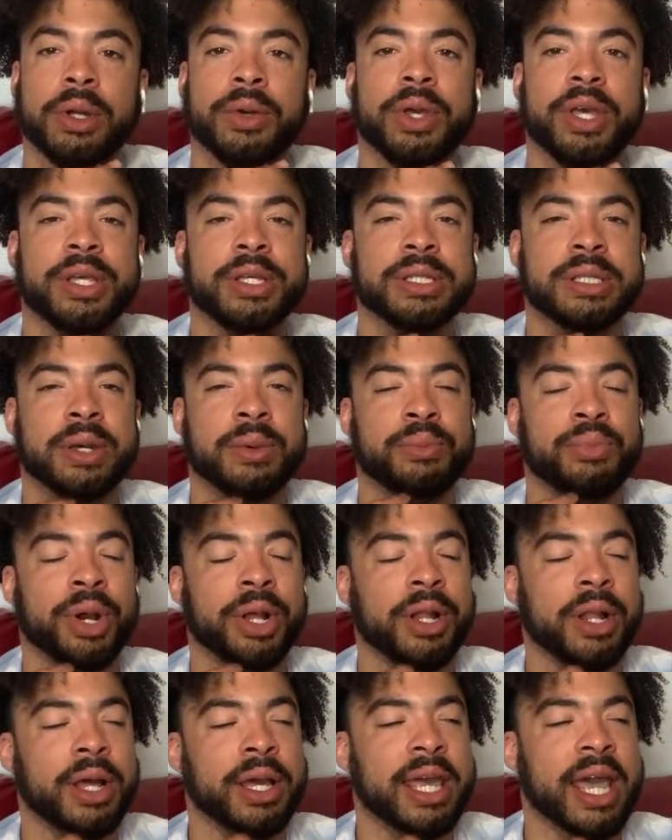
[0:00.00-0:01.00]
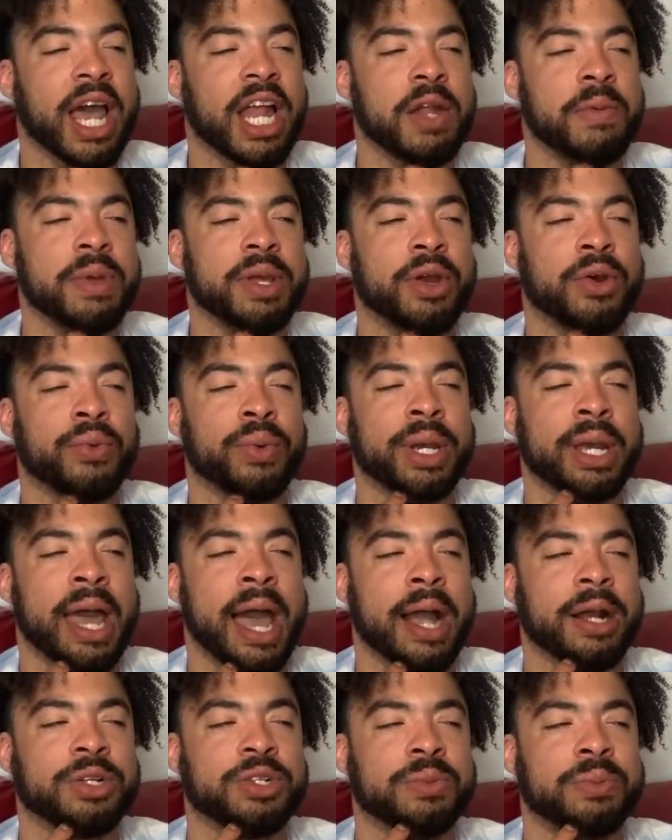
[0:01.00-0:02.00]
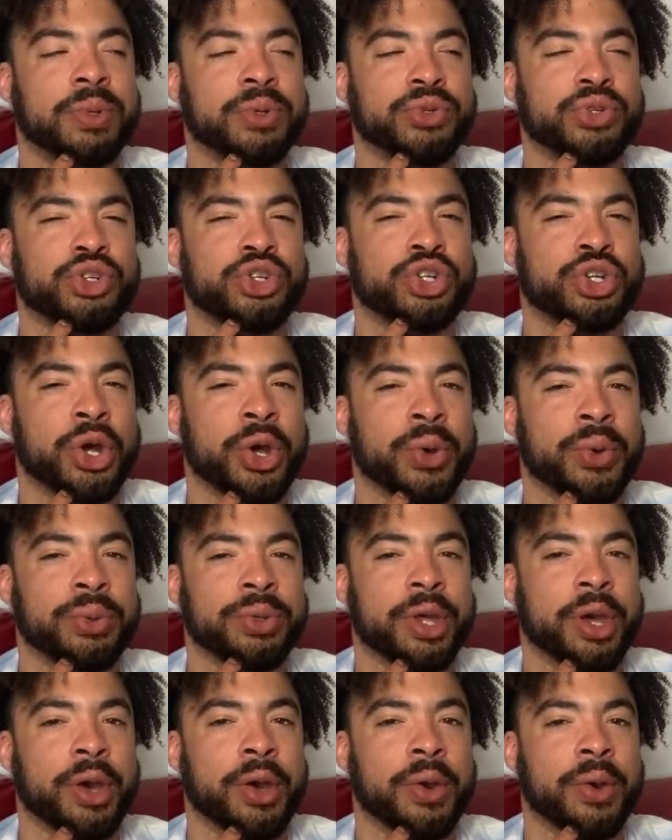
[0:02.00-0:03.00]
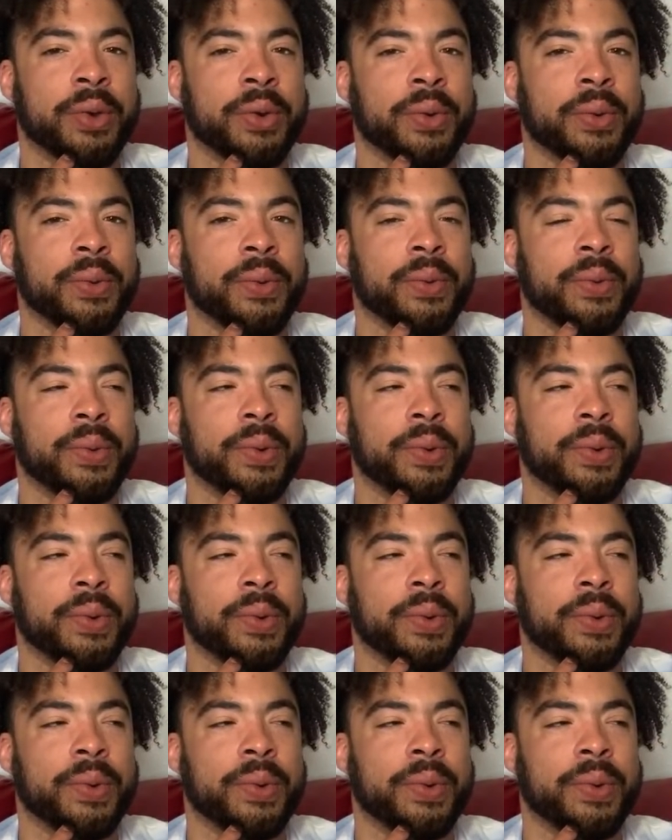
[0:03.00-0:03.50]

is Umbrella Academy a reactable show though?